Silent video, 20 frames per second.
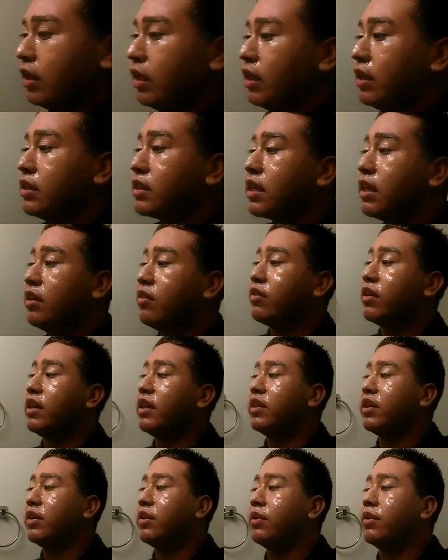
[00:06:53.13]
Kind of funny
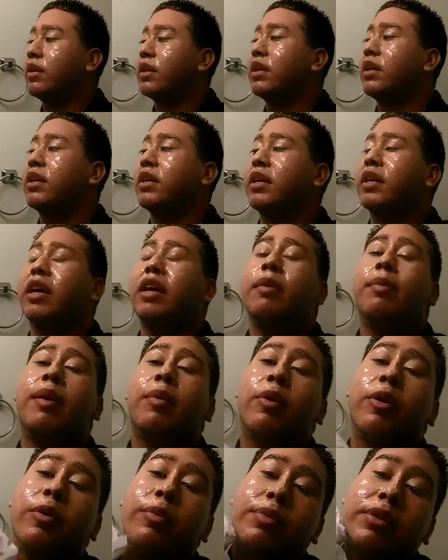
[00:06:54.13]
though, I got on my
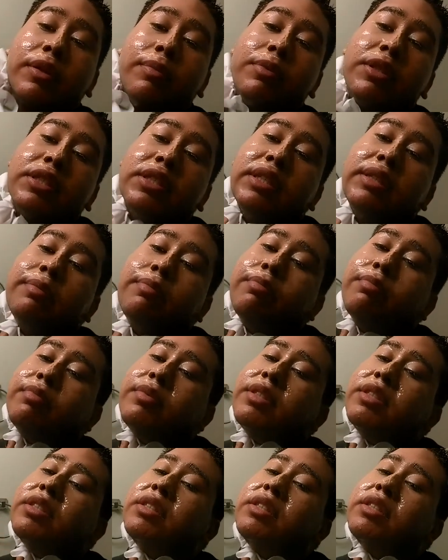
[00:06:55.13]
robe, so I'm just like, meh.